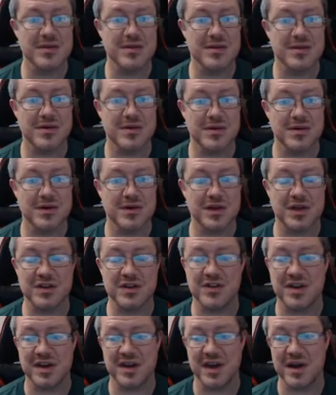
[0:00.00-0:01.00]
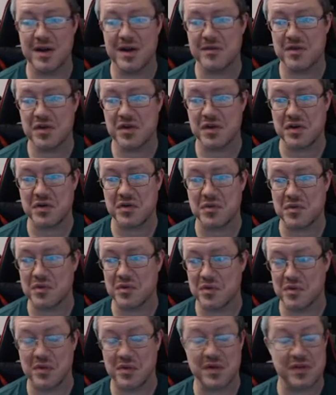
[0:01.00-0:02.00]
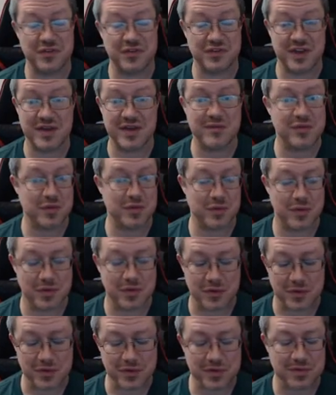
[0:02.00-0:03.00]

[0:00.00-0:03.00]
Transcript: or you take care of it, you literally save the world.